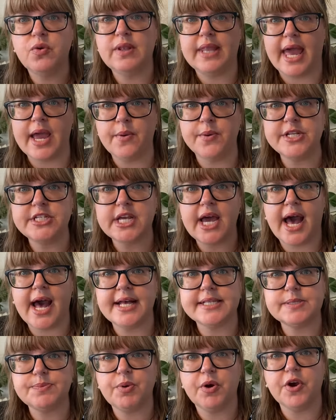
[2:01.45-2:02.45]
Language
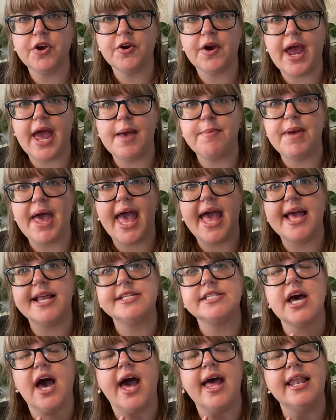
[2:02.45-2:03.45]
Arts program,
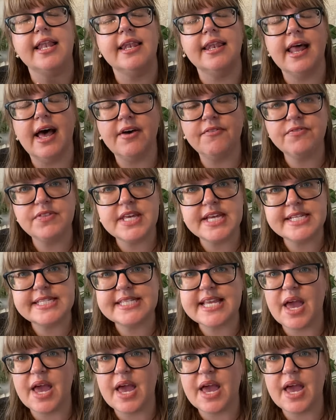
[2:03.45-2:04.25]
and I love this,